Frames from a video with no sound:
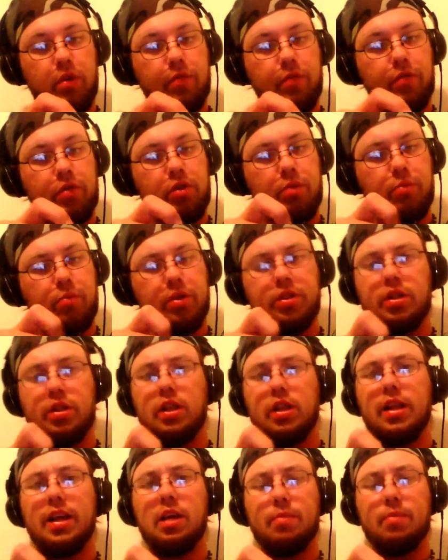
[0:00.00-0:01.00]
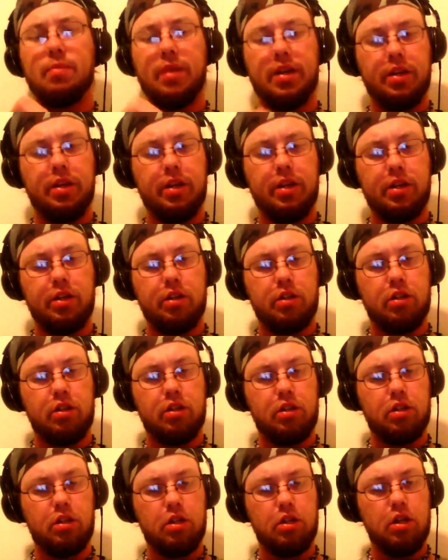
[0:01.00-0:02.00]
For some reason, the light on mine
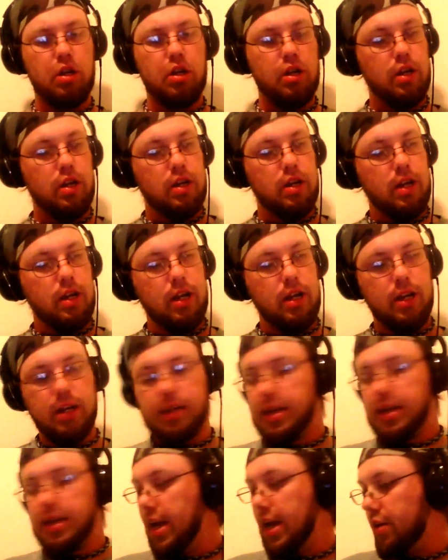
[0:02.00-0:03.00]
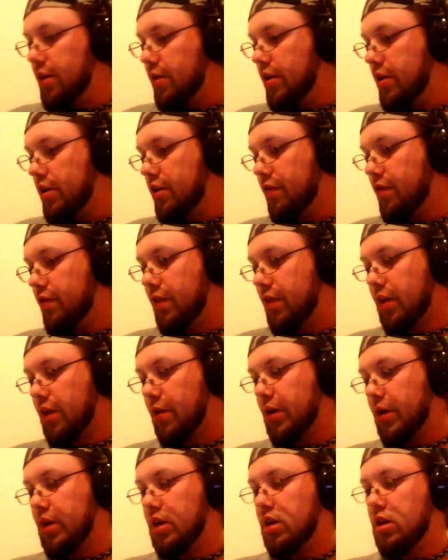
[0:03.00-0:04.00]
is in his head units
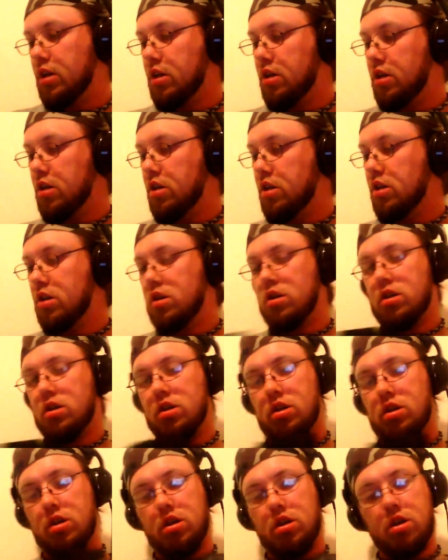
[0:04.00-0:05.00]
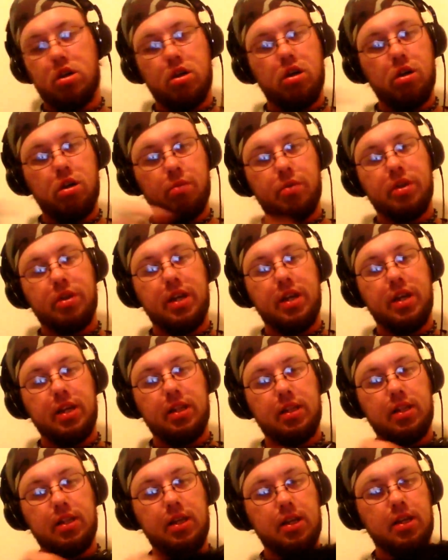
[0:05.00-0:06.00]
flickering. I'm gonna
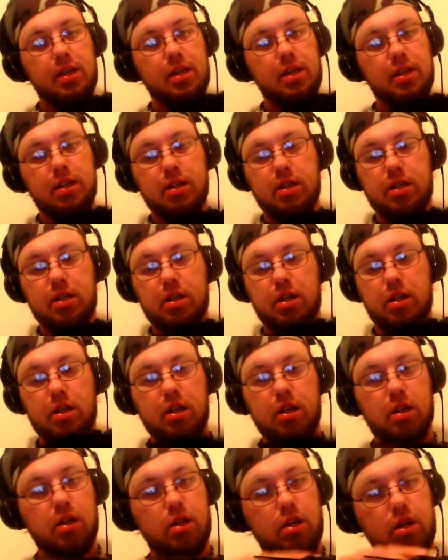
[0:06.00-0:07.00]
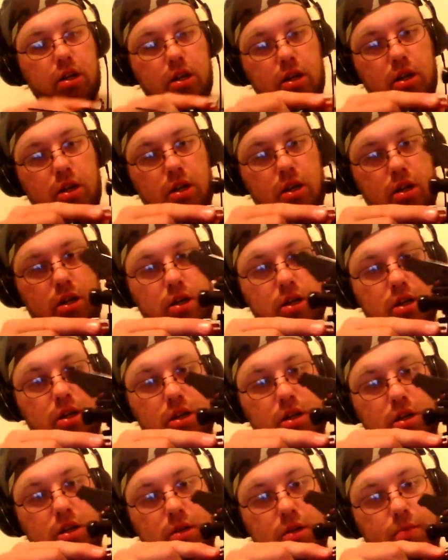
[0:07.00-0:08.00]
take these
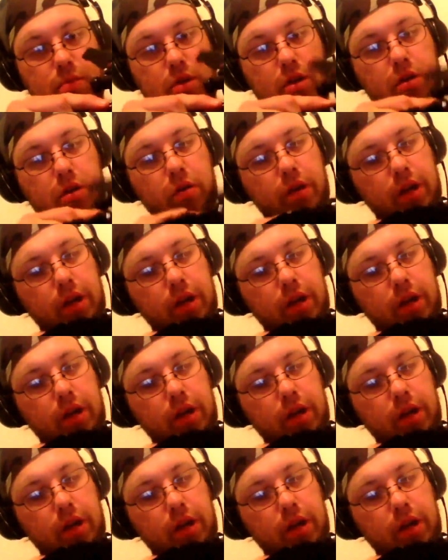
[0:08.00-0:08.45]
I'm going to go